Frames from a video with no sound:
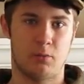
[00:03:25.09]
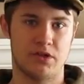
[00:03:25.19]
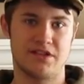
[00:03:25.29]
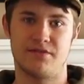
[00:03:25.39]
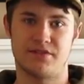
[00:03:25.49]

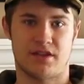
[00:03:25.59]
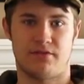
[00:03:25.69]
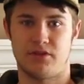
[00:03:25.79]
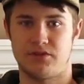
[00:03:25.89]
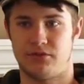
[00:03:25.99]

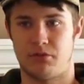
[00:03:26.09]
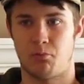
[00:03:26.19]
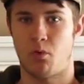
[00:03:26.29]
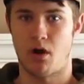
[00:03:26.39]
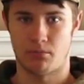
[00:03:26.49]
177s
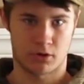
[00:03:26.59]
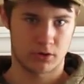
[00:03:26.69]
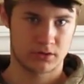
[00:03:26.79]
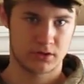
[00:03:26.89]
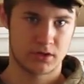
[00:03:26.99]
from
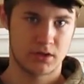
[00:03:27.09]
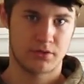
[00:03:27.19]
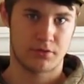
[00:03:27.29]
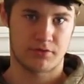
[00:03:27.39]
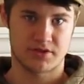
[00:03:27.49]
Walmart
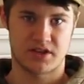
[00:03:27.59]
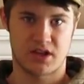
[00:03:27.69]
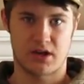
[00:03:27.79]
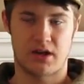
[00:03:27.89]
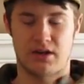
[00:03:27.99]
through this
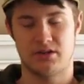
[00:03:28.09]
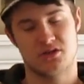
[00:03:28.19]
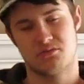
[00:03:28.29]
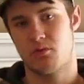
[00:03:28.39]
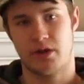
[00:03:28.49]
gun and it
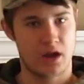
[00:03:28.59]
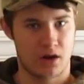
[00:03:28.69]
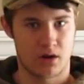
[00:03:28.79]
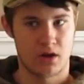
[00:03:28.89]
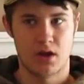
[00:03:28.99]
just won't care,